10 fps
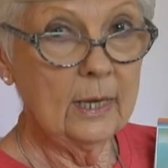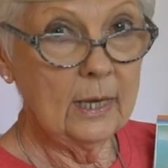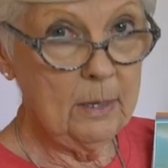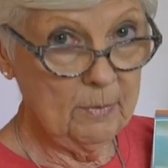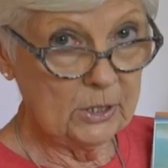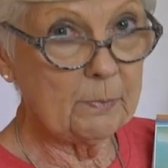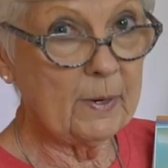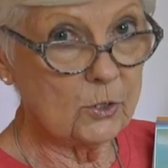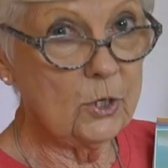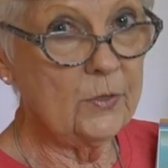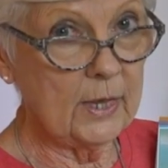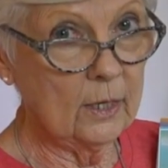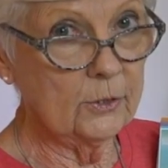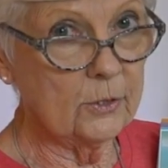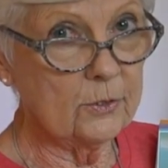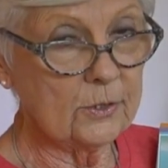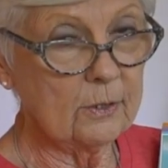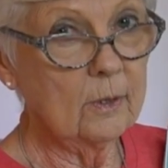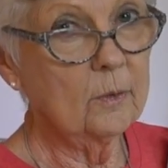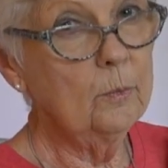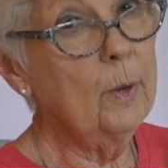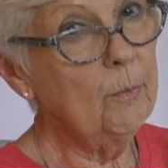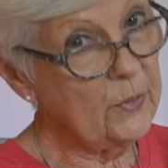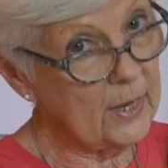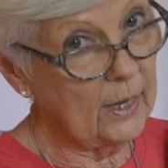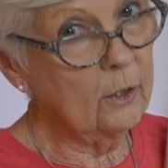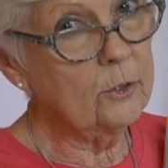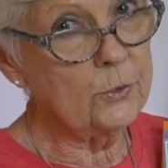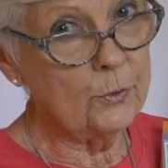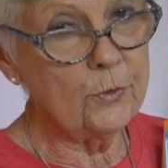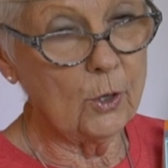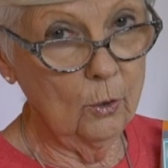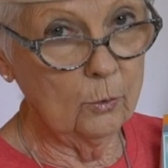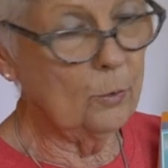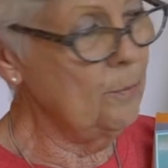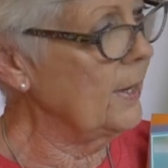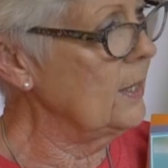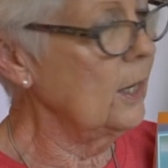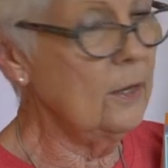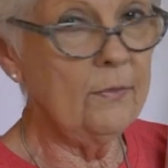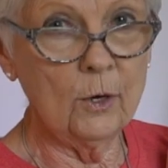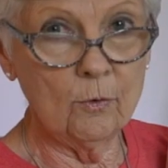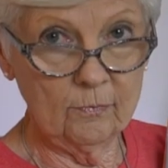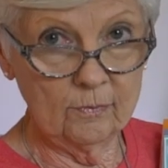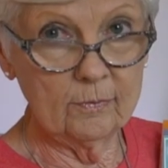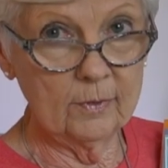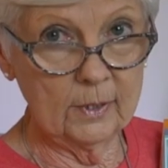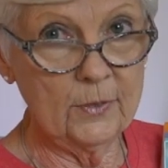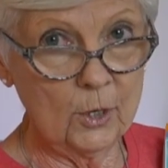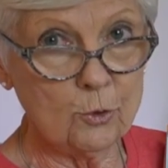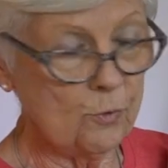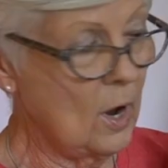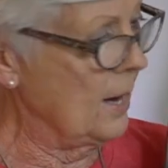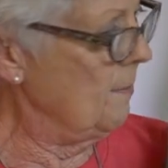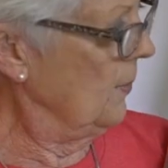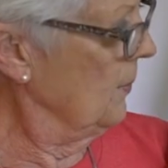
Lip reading: he must speak to the elders. Remember, the elders are the older men in their tribe.